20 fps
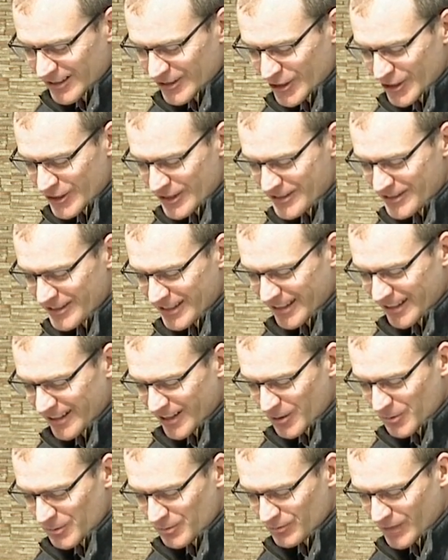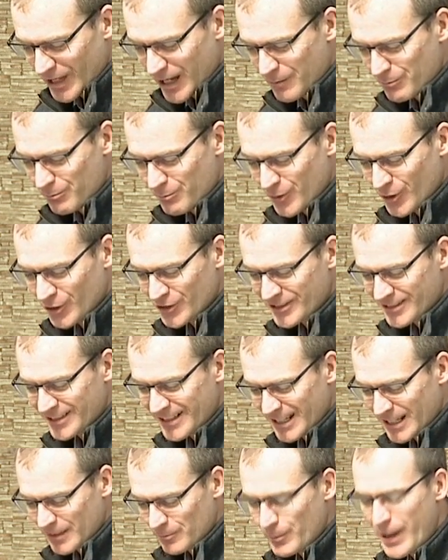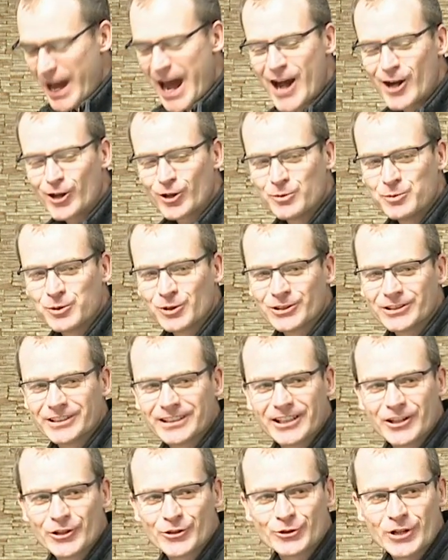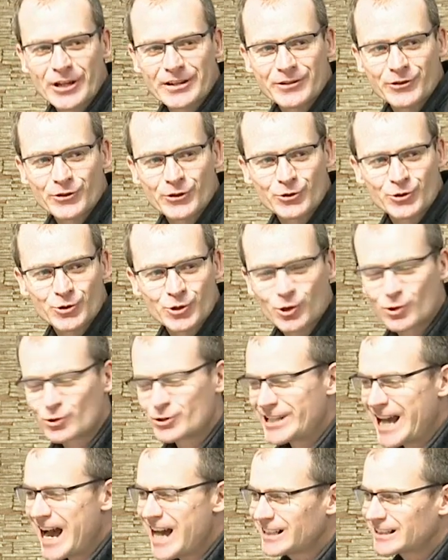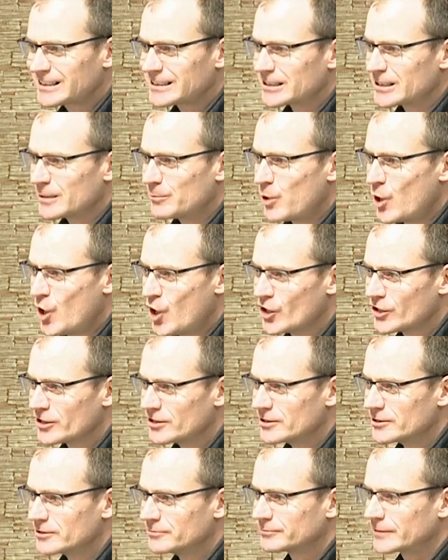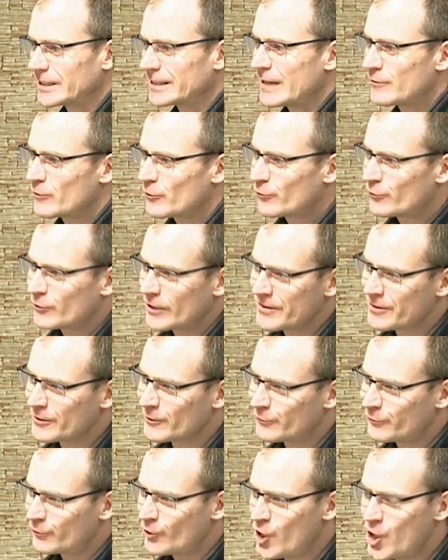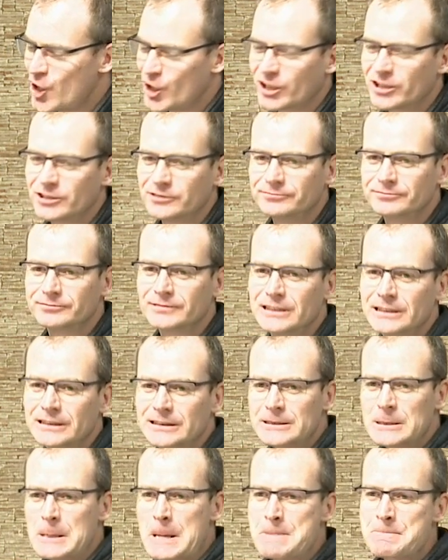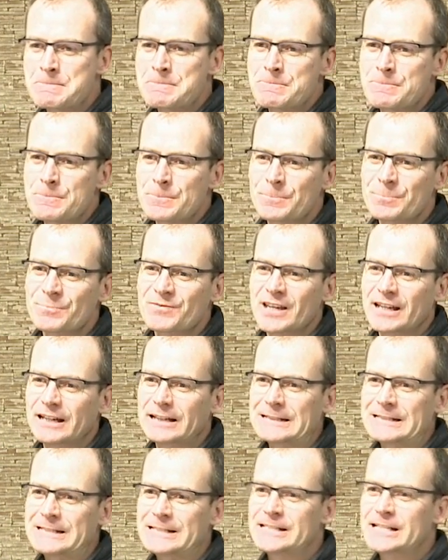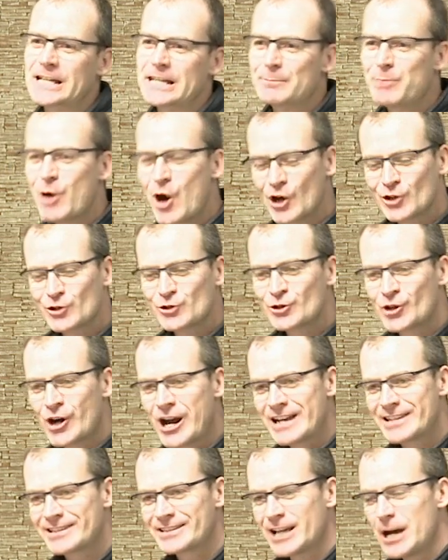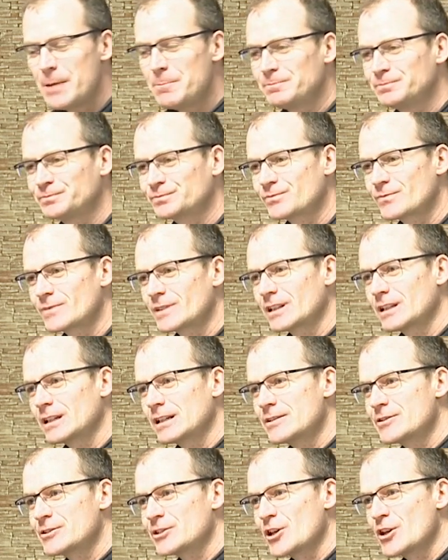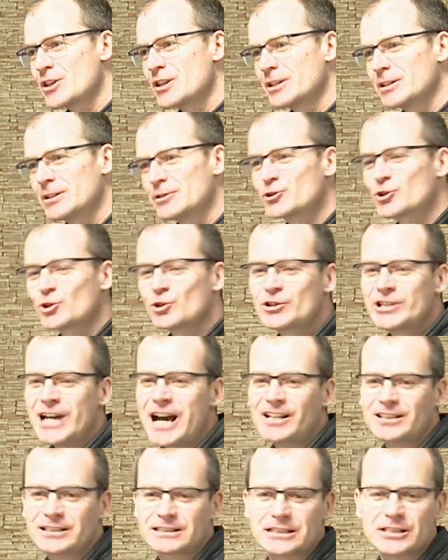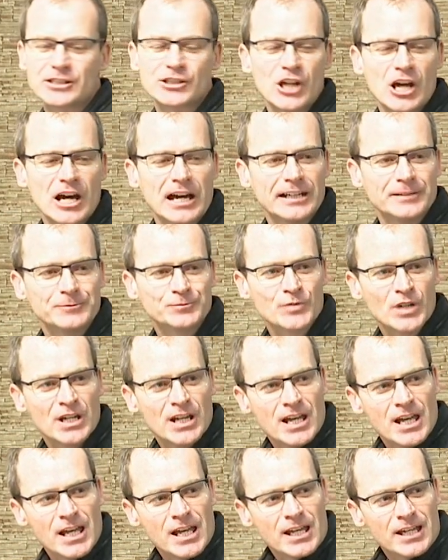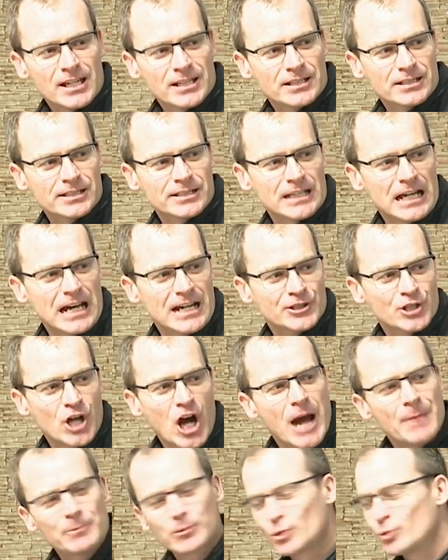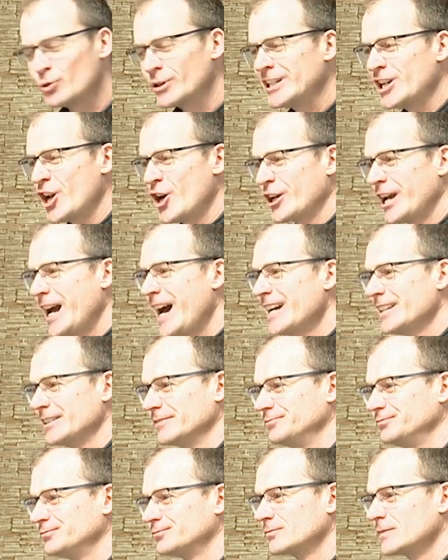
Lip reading: You know, there's a modern-day parable, and it goes like this. There's two ducks in a pond, and they have a friend, the frog. And the pond dries up, and so the two ducks decide it's time to relocate.